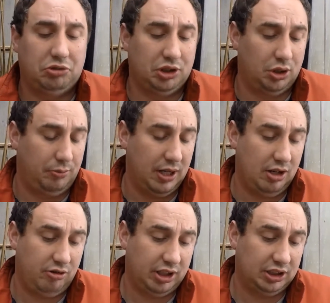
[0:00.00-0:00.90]
Just so it'd be
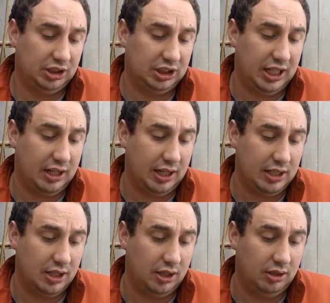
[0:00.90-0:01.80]
interesting to see how they
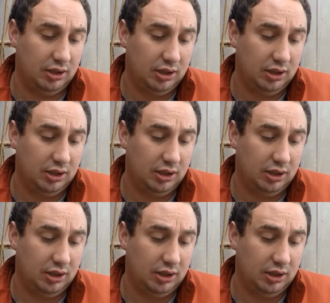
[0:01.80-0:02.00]
do.